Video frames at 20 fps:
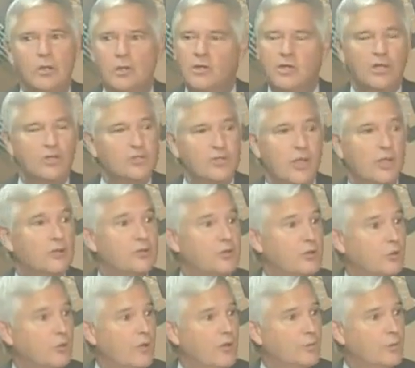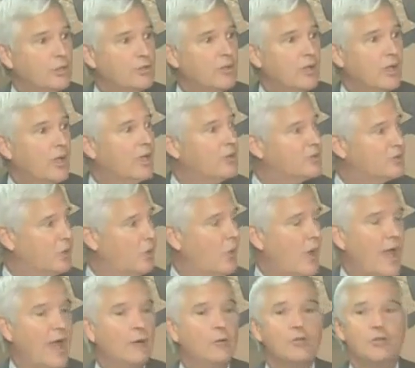a sentence agreement. And so
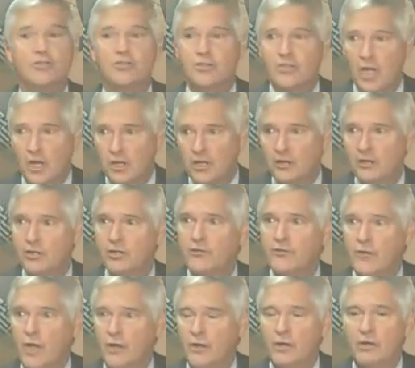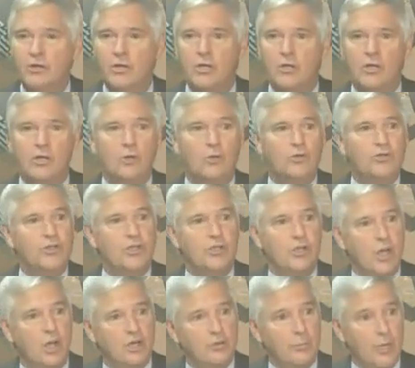I was telling the defendant, who was a
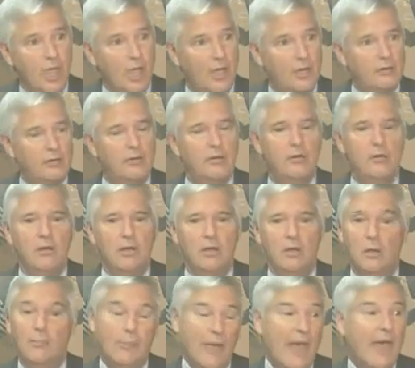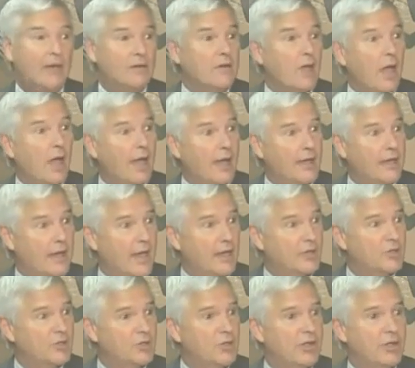young man, a bad guy
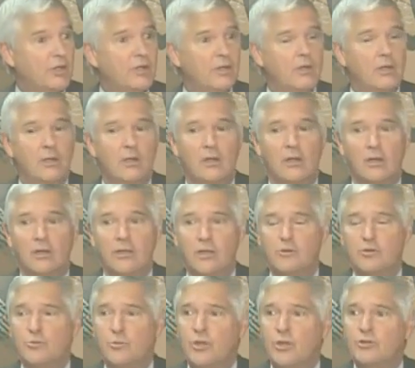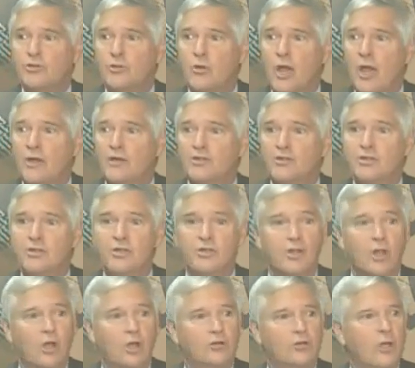actually, he was being tried as an
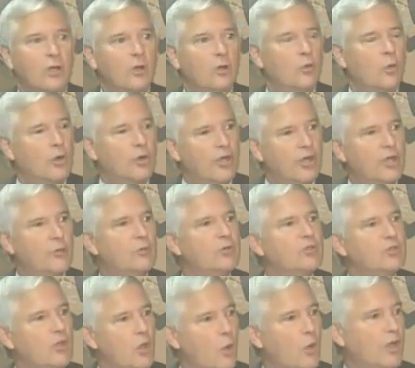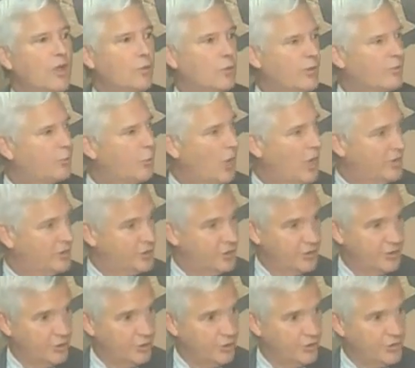adult, where he was going with
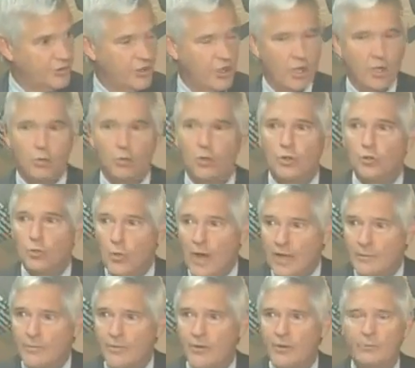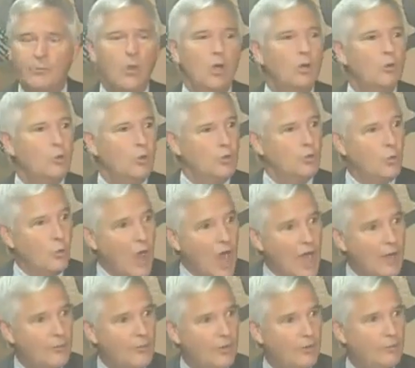prostitutes, would rape them, would
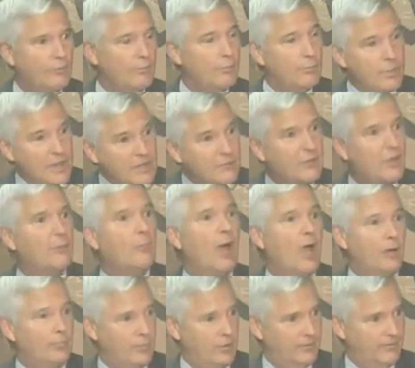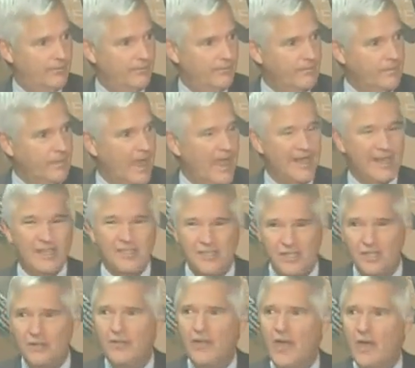rob them, beat them up, and he
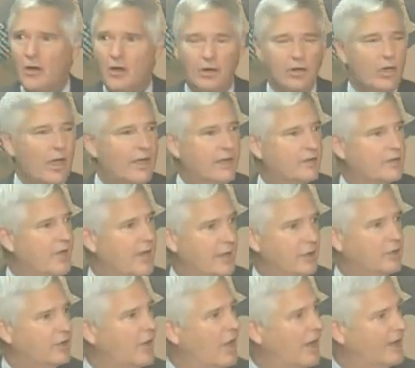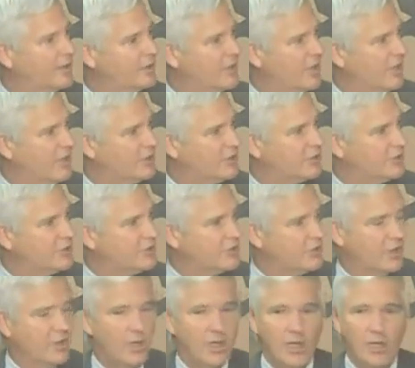did that on like 8 or 9 occasions.
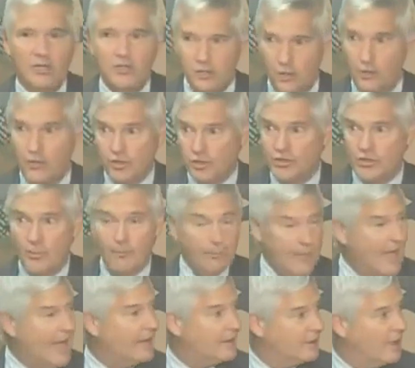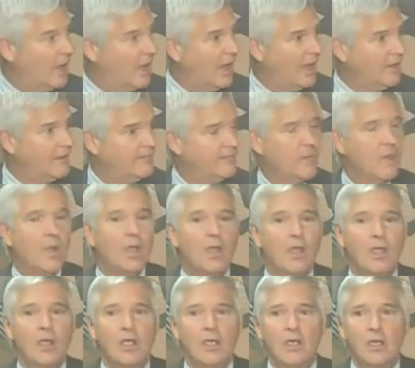And so this is a bad guy.
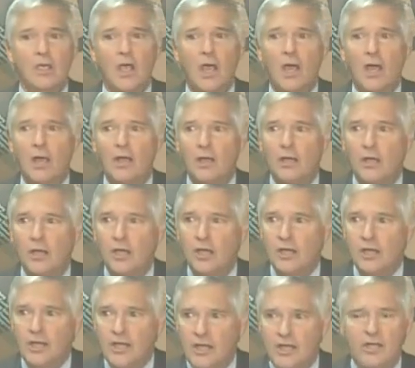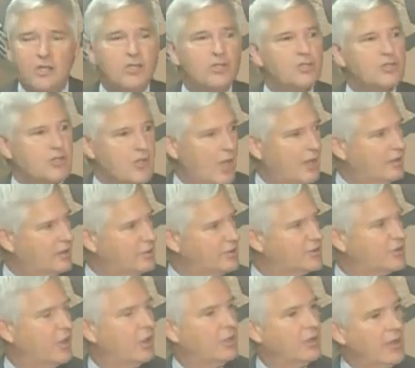His
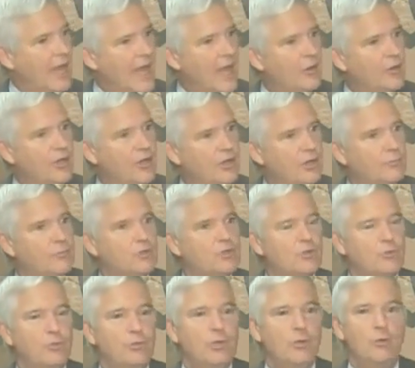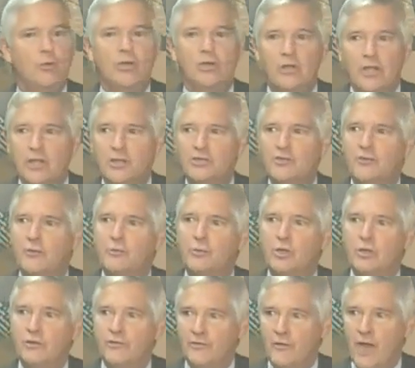sentence allowed him to be released from
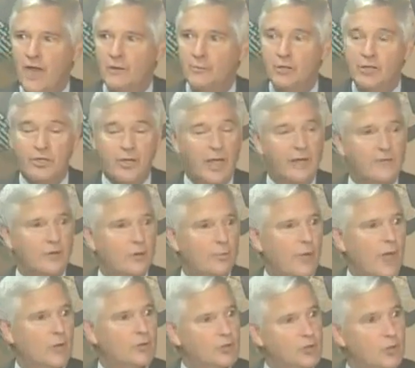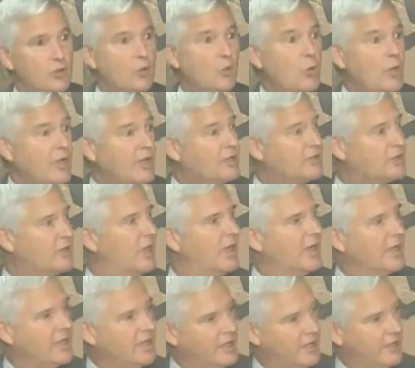confinement after about 2 weeks,
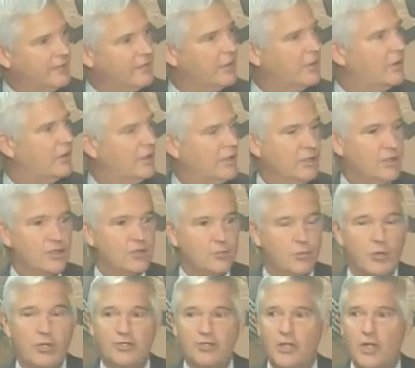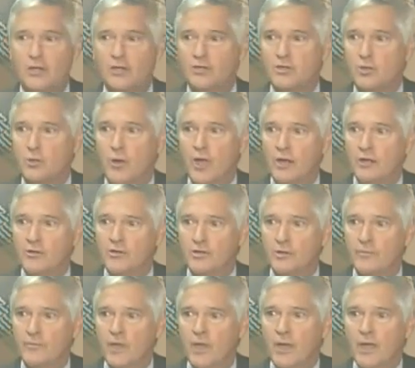given his pre-sentence credits.
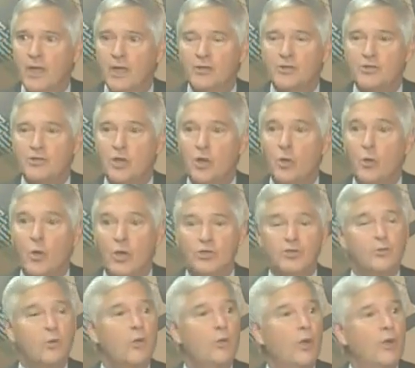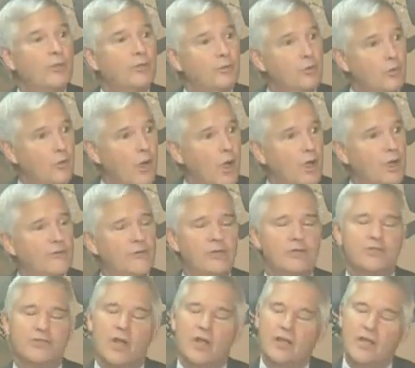And so once we went through all of
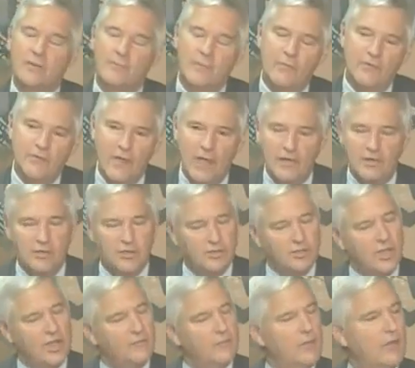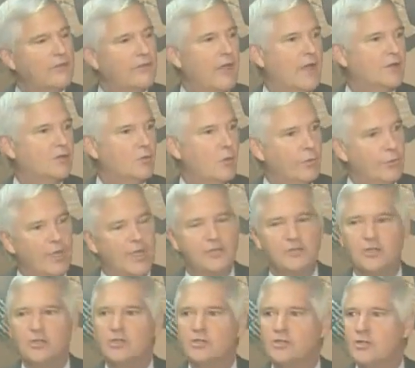this, and I gave him he gave me a factual
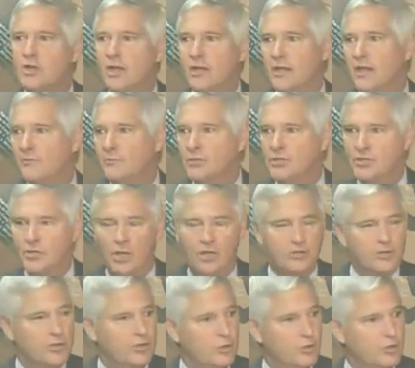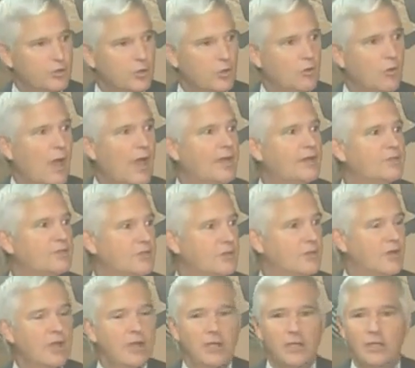basis, and I gave him his constitutional rights,
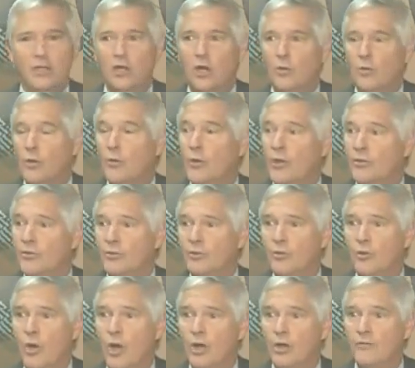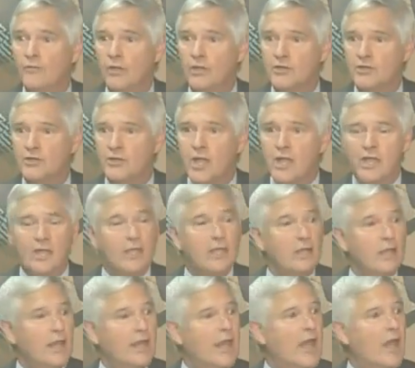and we went through all of this, he let